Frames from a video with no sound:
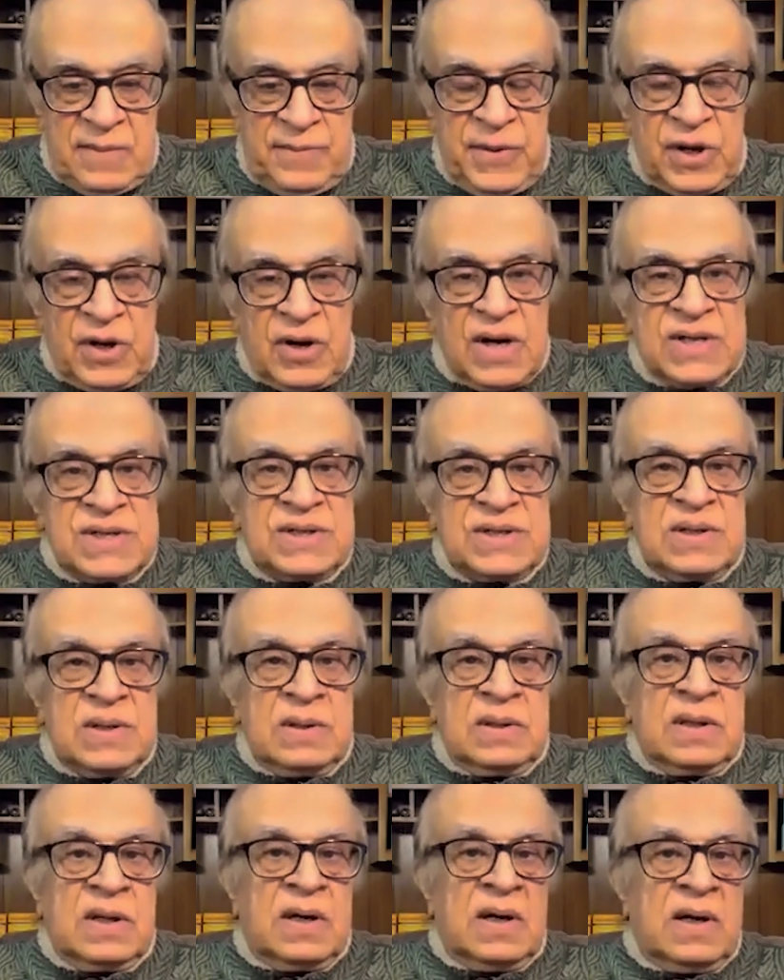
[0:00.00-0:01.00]
because
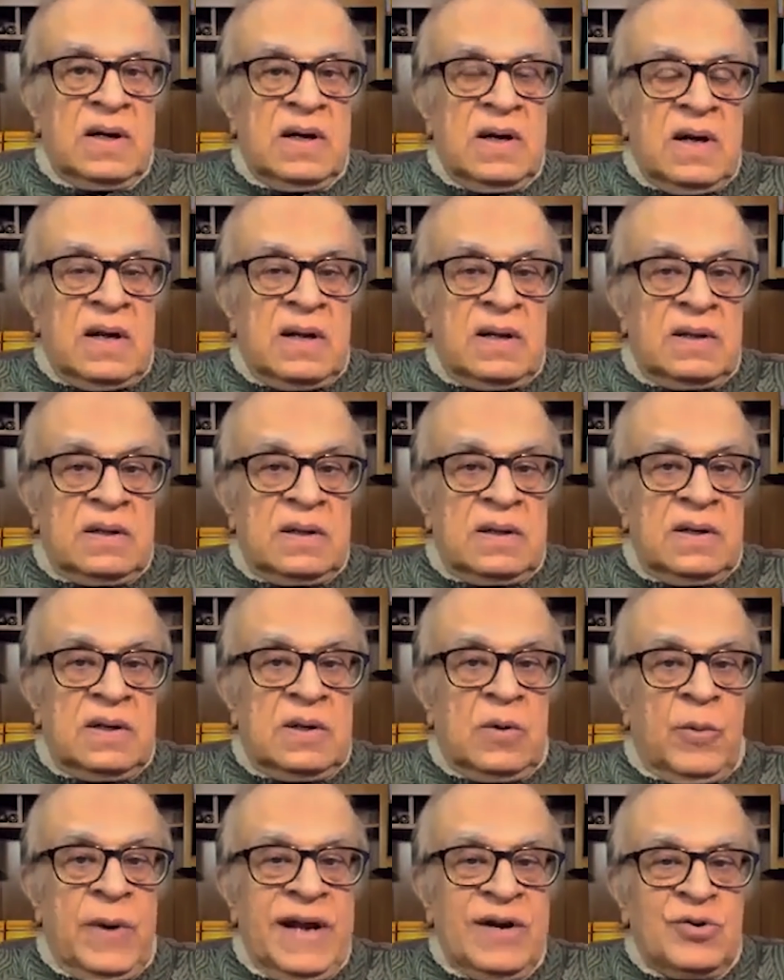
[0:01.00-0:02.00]
the
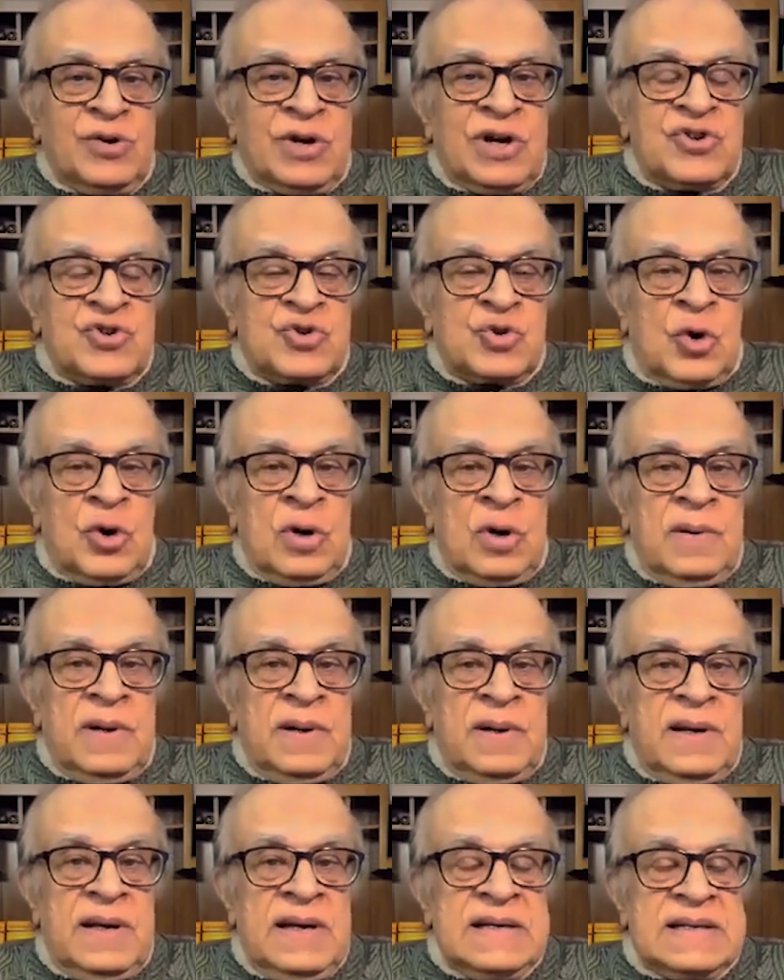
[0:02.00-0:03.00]
way to control
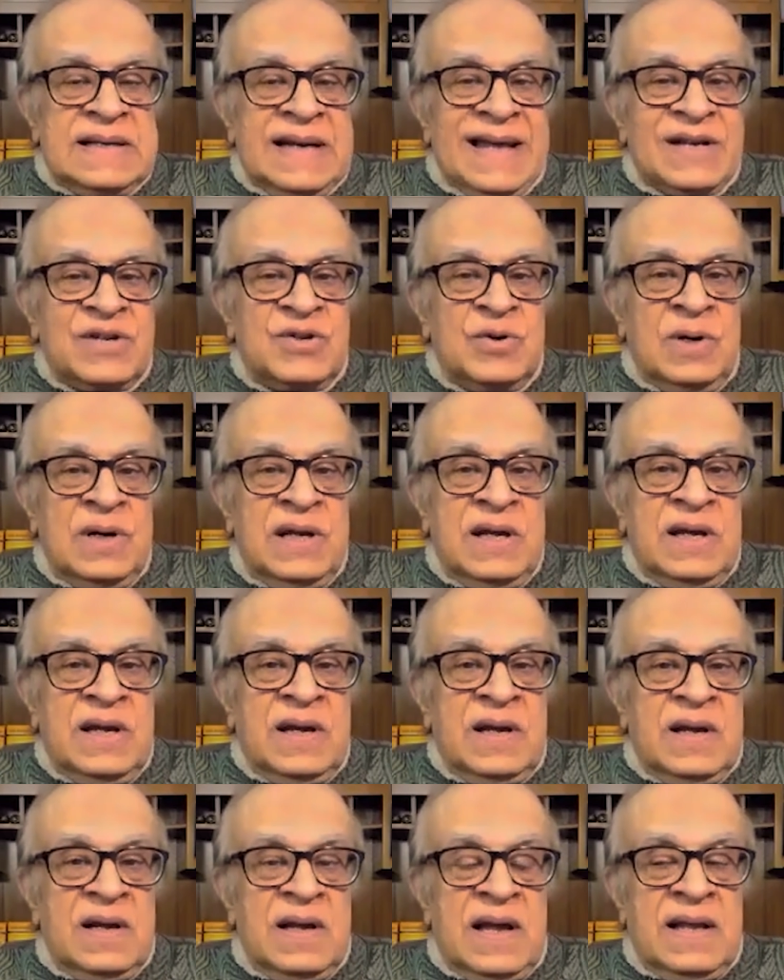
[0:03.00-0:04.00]

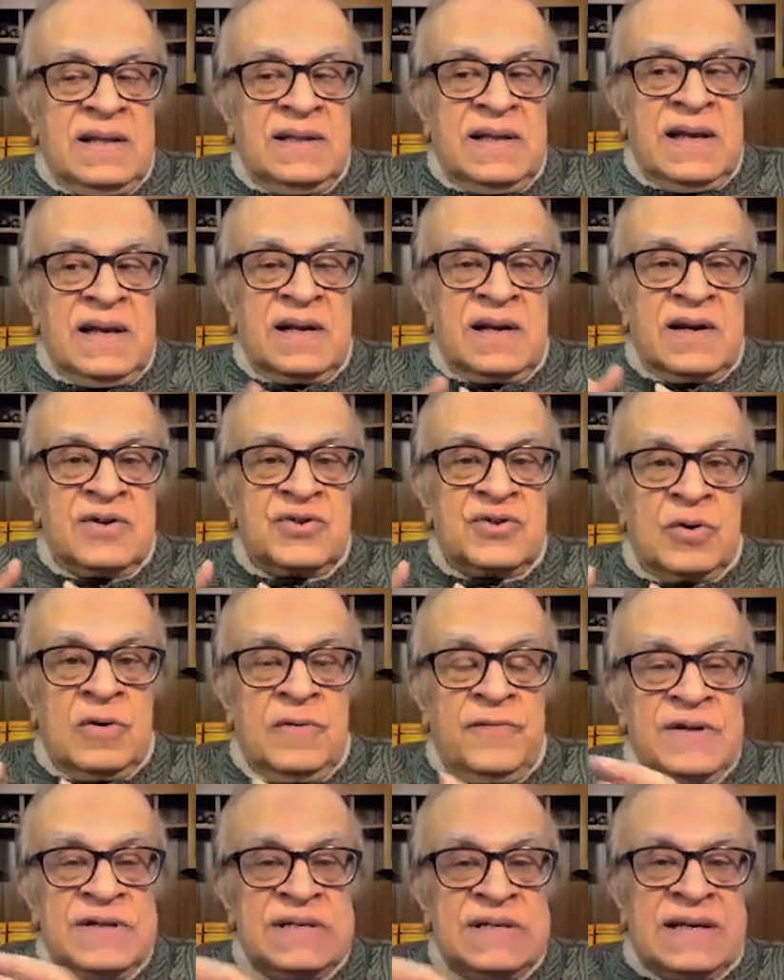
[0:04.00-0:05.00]
intellectually and then control
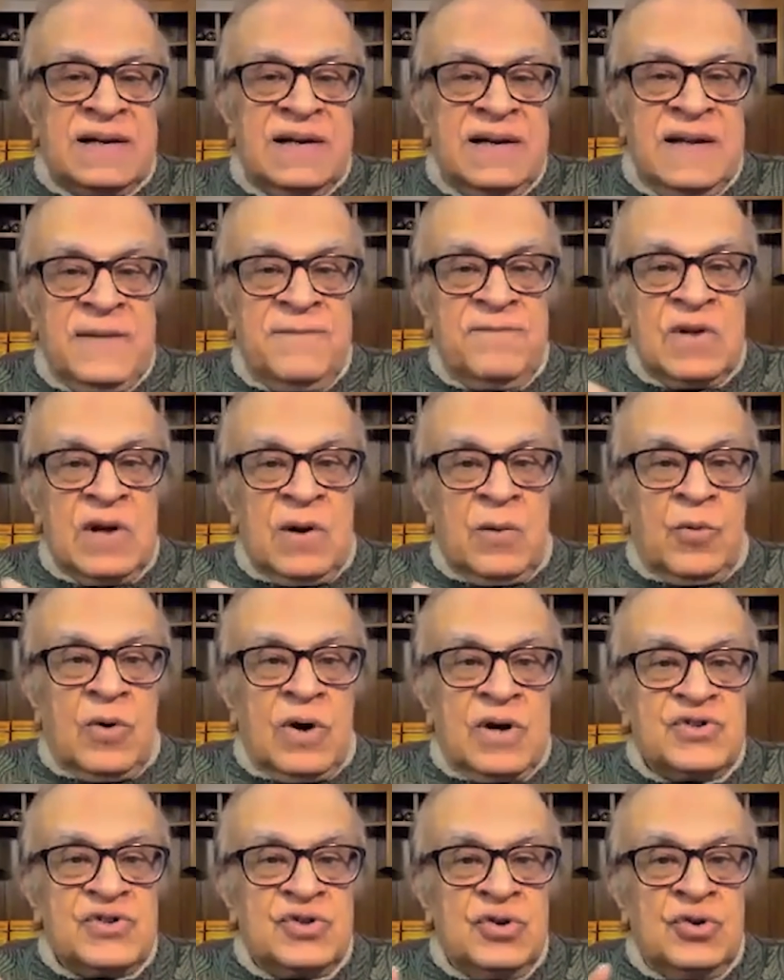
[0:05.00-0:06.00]
physically
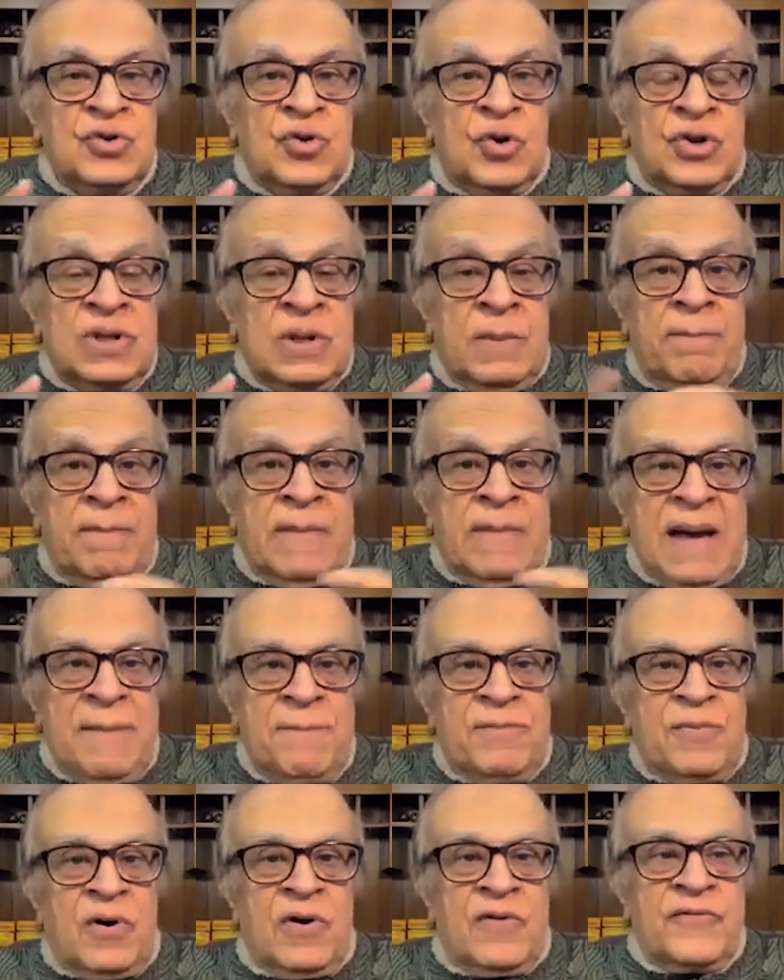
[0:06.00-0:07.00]
was to know the
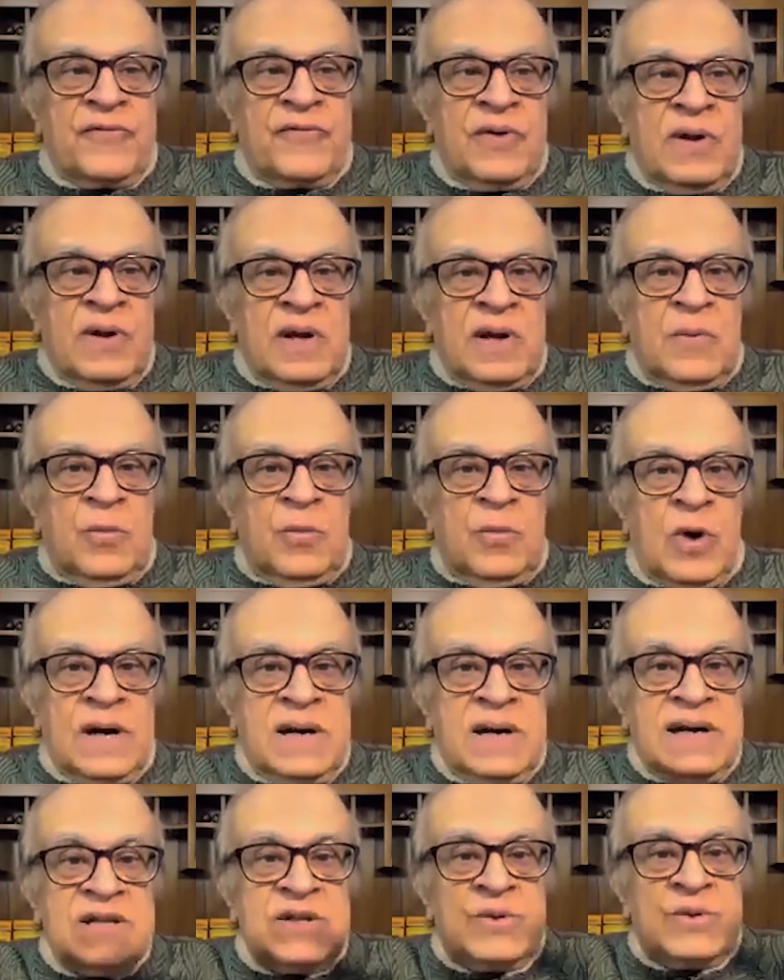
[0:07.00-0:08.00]
map of what is